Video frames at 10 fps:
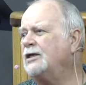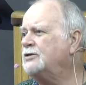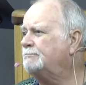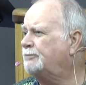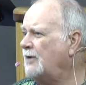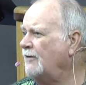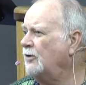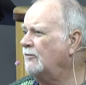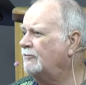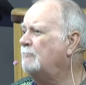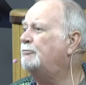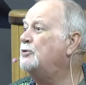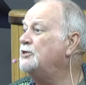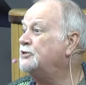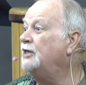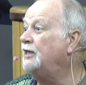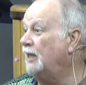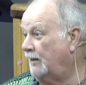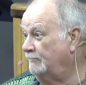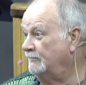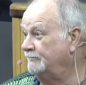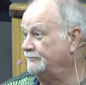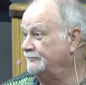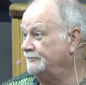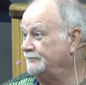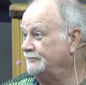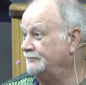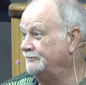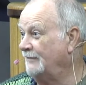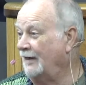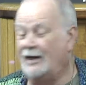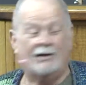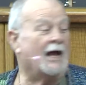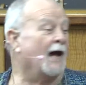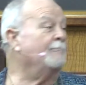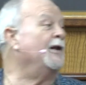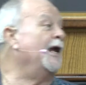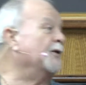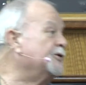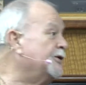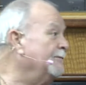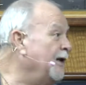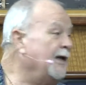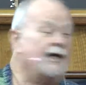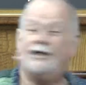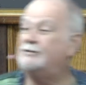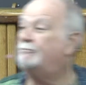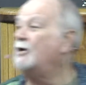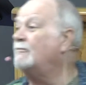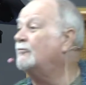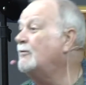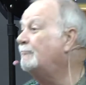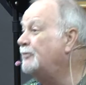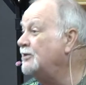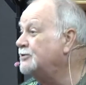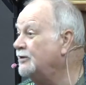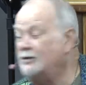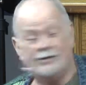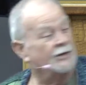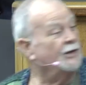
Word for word: had his brother from prison in. Now, unbeknownst to me, his brother from prison